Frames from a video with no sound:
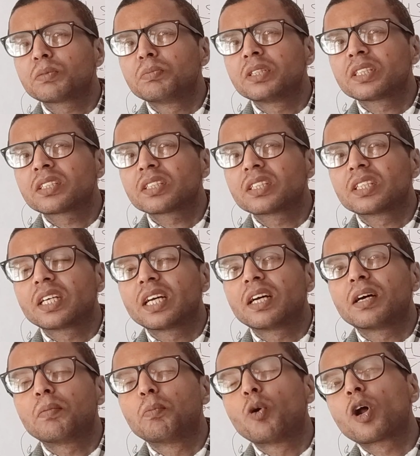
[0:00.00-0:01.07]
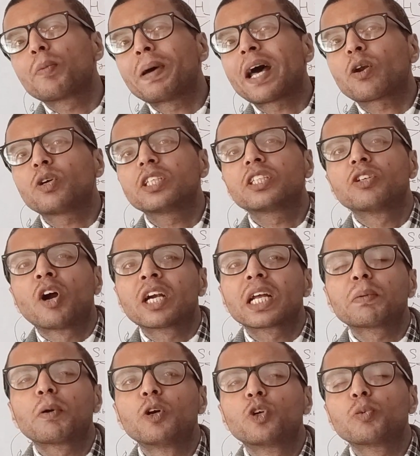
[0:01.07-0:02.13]
means the bone marrow is not
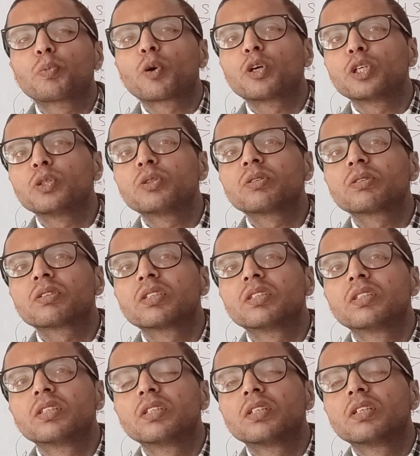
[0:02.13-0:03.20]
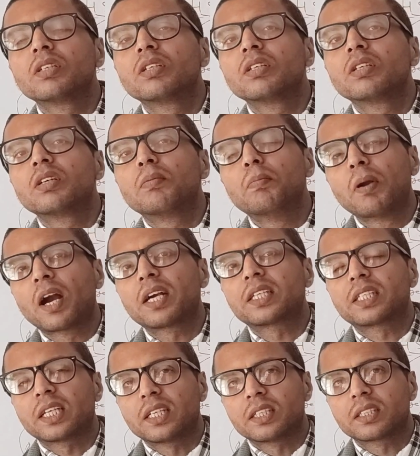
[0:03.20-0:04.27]
able to produce
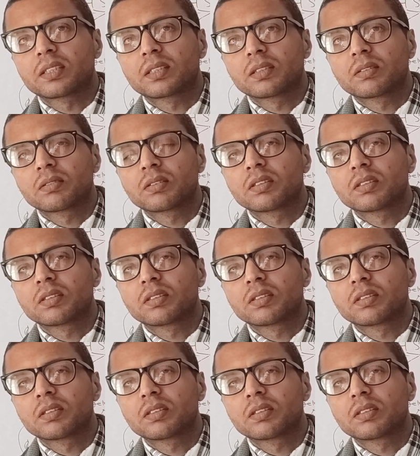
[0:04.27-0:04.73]
blood cells,